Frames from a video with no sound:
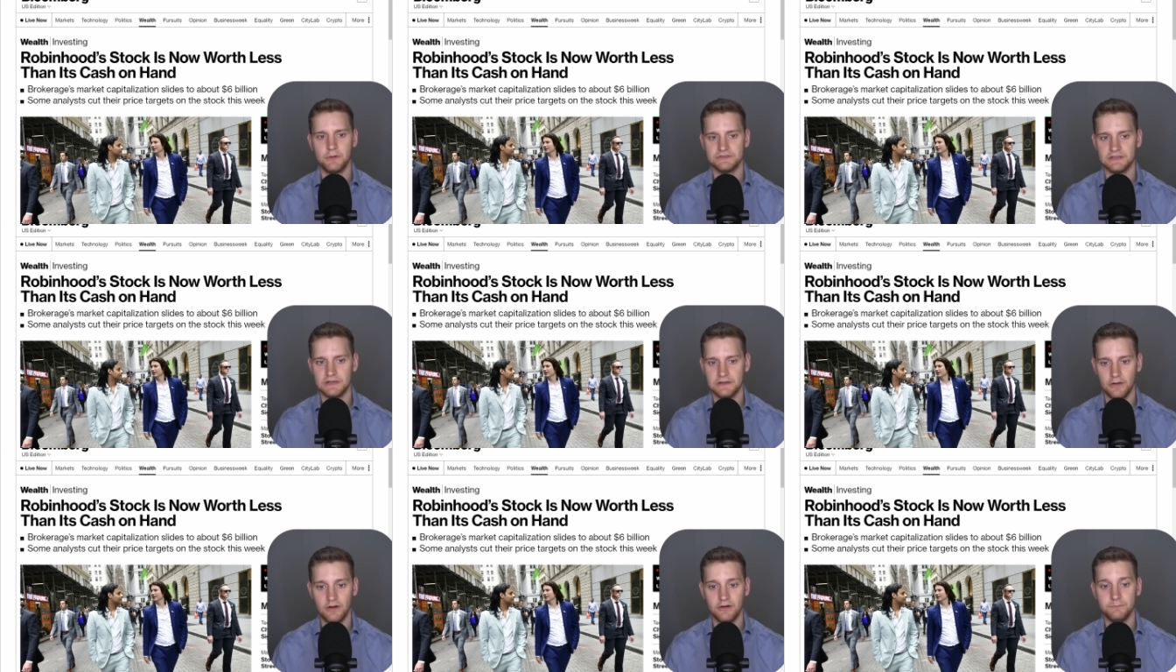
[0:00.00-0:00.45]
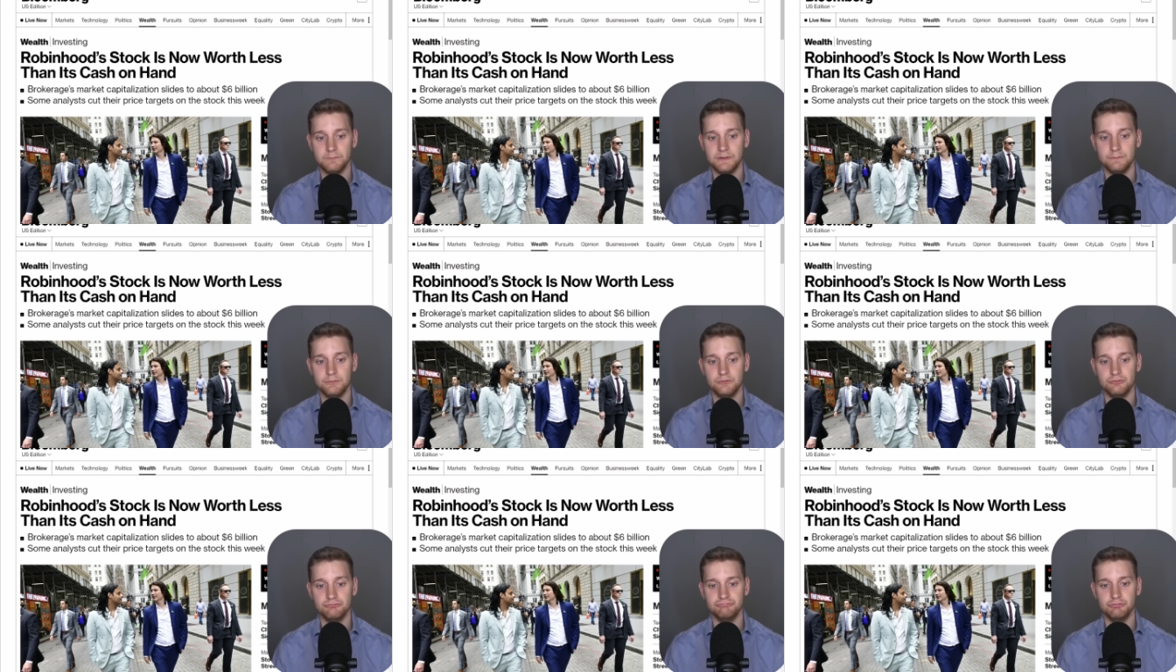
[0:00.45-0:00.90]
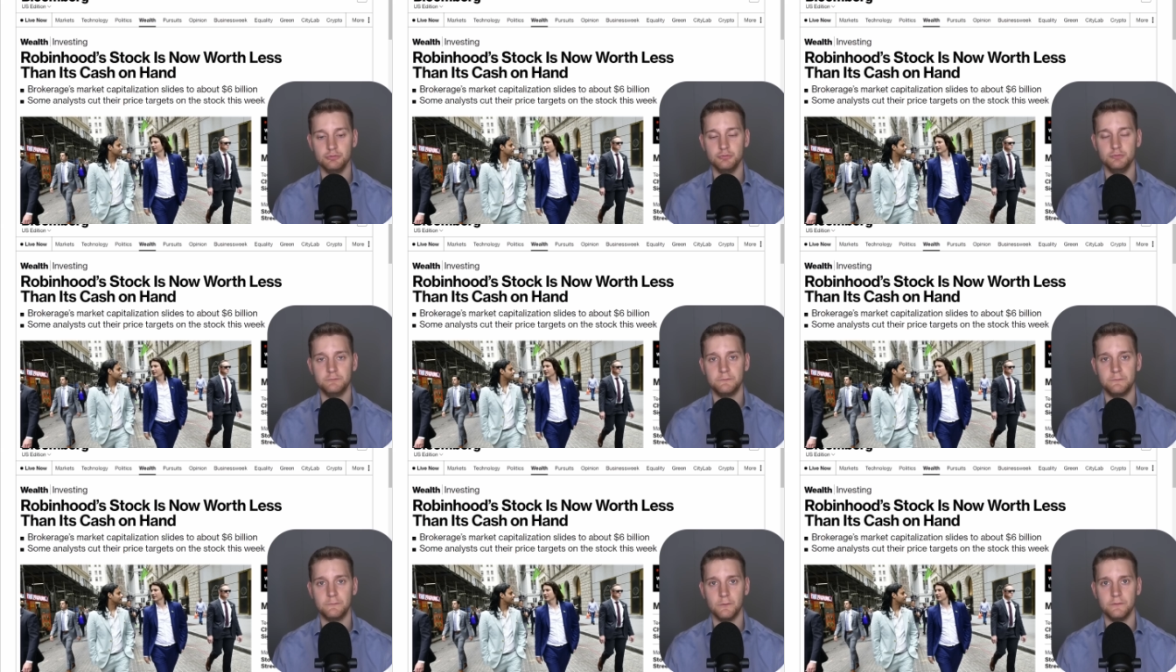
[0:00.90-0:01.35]
a lot of people
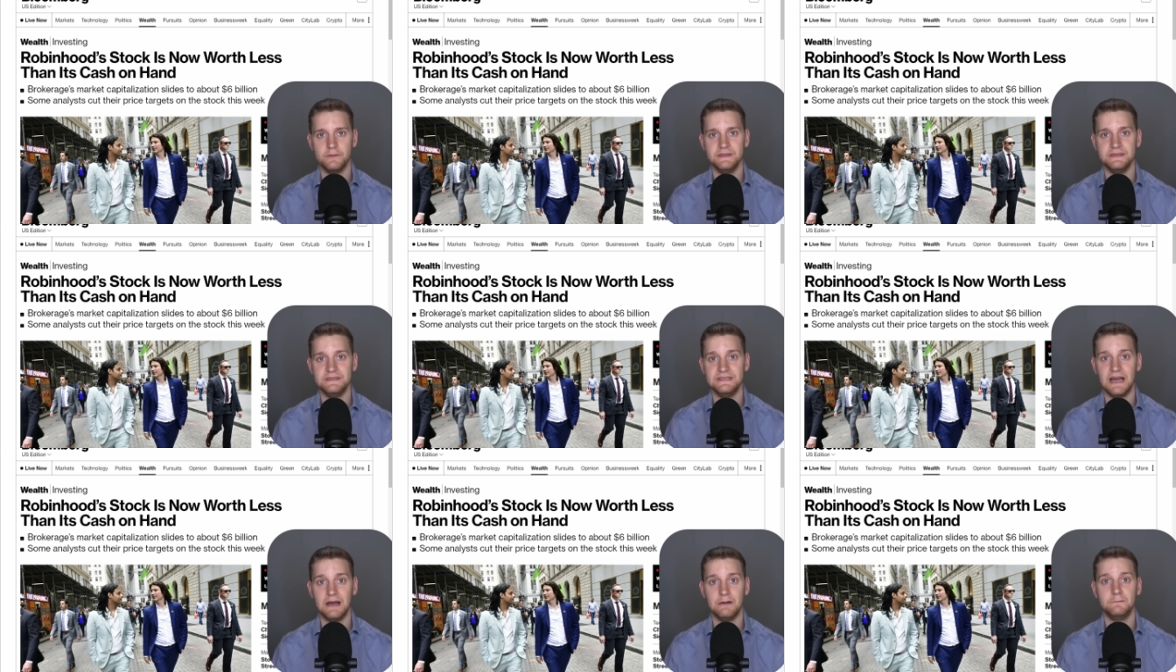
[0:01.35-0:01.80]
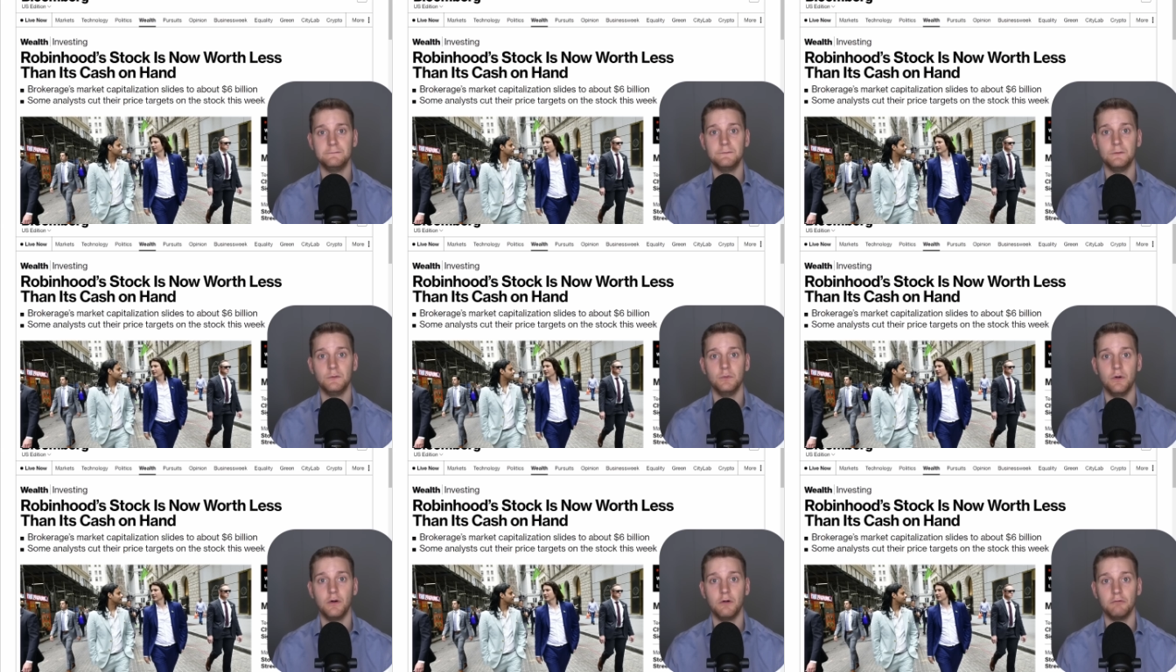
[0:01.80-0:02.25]
root for the downfall